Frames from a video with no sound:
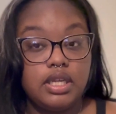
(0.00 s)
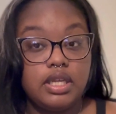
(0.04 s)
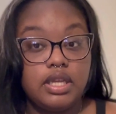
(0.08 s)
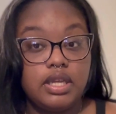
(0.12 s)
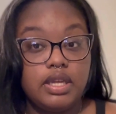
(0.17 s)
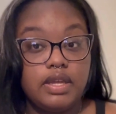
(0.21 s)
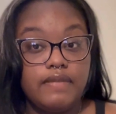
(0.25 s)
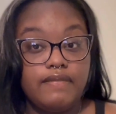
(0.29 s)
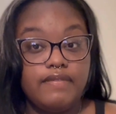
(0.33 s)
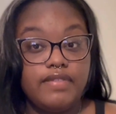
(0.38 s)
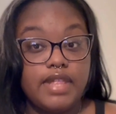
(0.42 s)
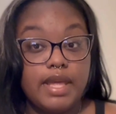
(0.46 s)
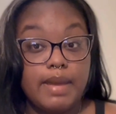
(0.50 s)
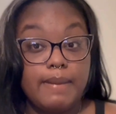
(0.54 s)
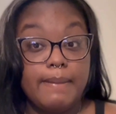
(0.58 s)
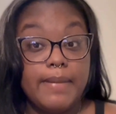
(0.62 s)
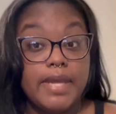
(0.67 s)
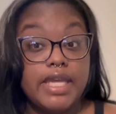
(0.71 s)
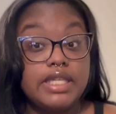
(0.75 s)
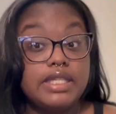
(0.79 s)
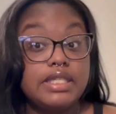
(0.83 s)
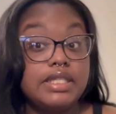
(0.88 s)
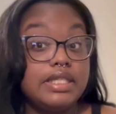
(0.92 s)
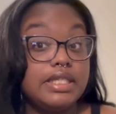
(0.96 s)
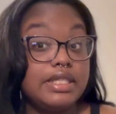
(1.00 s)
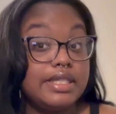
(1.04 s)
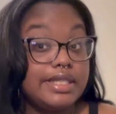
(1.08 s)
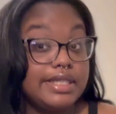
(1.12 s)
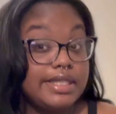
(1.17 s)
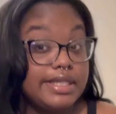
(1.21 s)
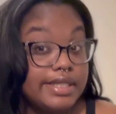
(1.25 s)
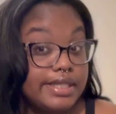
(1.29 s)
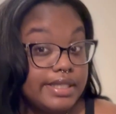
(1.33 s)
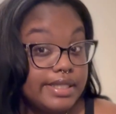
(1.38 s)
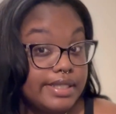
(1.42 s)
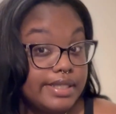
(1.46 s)
if that makes
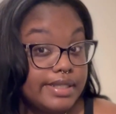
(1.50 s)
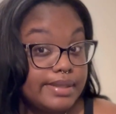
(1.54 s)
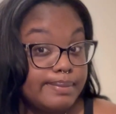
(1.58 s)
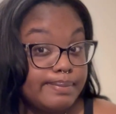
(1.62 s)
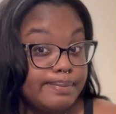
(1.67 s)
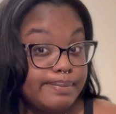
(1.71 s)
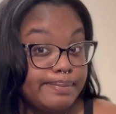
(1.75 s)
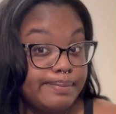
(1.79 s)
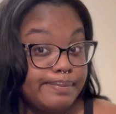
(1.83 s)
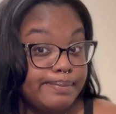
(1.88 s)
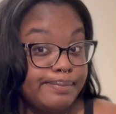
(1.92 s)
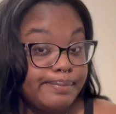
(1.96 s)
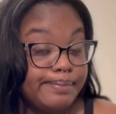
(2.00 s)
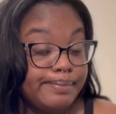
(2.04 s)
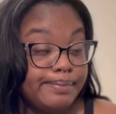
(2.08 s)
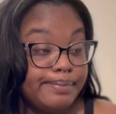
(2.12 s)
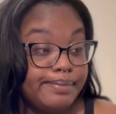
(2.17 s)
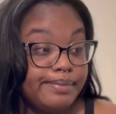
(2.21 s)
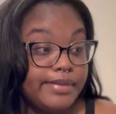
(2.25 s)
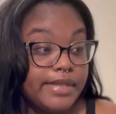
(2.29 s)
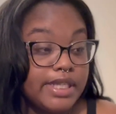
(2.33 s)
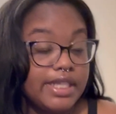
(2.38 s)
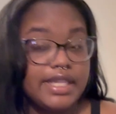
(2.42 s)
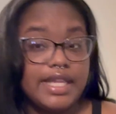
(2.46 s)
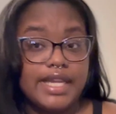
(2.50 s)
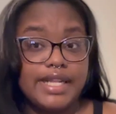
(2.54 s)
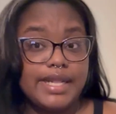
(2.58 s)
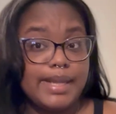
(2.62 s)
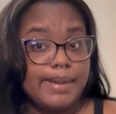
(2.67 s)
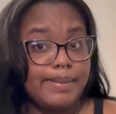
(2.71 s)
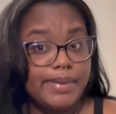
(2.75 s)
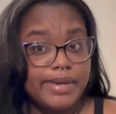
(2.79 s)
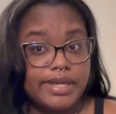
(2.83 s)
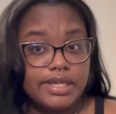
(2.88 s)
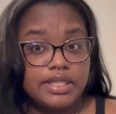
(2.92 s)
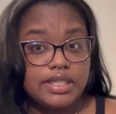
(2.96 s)
sense. Like that
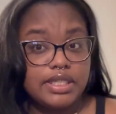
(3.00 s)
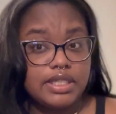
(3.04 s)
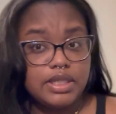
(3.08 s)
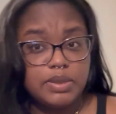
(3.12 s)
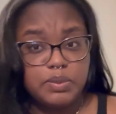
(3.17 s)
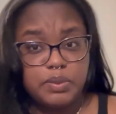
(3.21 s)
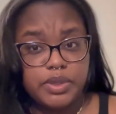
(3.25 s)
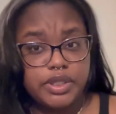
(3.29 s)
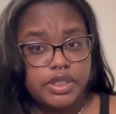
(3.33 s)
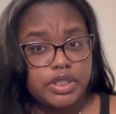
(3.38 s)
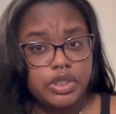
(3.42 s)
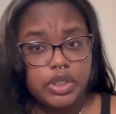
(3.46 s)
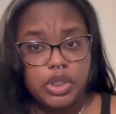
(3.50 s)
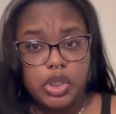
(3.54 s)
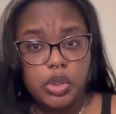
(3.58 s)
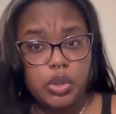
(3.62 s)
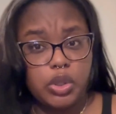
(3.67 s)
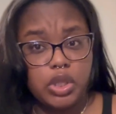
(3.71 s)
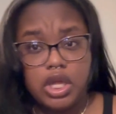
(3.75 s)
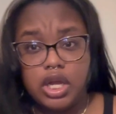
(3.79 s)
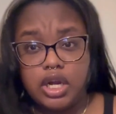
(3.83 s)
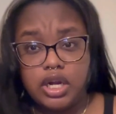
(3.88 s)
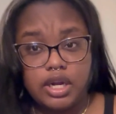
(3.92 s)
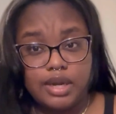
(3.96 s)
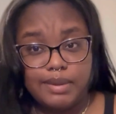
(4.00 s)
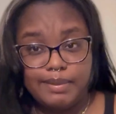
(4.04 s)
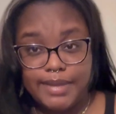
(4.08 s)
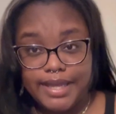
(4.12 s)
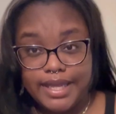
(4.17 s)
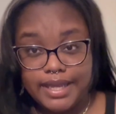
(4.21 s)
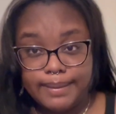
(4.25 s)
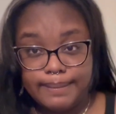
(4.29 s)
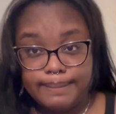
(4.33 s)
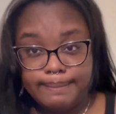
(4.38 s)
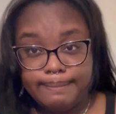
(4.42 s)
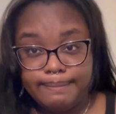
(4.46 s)
person was no longer
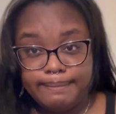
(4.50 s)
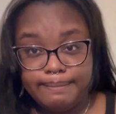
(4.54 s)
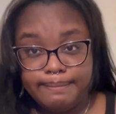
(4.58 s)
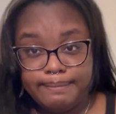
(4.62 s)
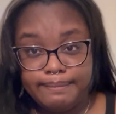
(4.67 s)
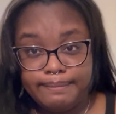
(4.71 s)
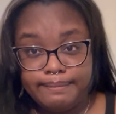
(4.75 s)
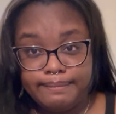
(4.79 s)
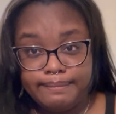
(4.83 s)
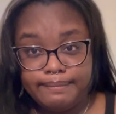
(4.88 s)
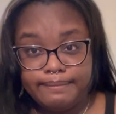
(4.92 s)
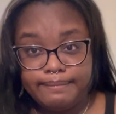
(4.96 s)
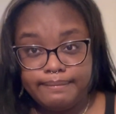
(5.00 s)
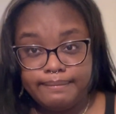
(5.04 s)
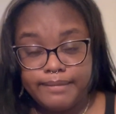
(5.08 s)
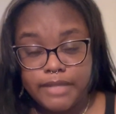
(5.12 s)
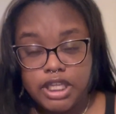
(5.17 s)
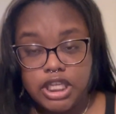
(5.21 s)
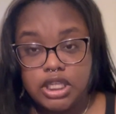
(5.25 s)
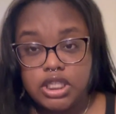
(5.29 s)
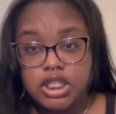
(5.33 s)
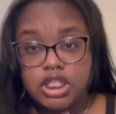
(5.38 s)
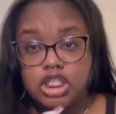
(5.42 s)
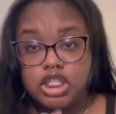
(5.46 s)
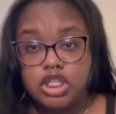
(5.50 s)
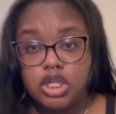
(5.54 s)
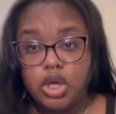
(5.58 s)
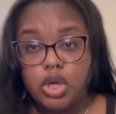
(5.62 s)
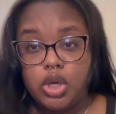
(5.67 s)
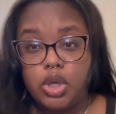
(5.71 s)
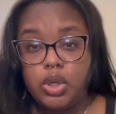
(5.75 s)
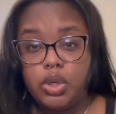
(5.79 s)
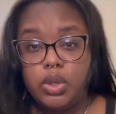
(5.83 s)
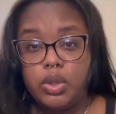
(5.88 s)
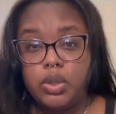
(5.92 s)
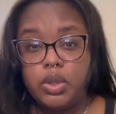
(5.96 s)
me.
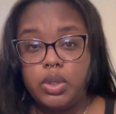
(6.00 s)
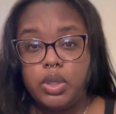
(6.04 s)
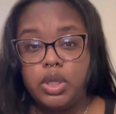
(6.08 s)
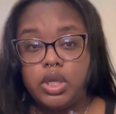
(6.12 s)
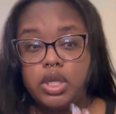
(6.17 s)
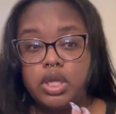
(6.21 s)
So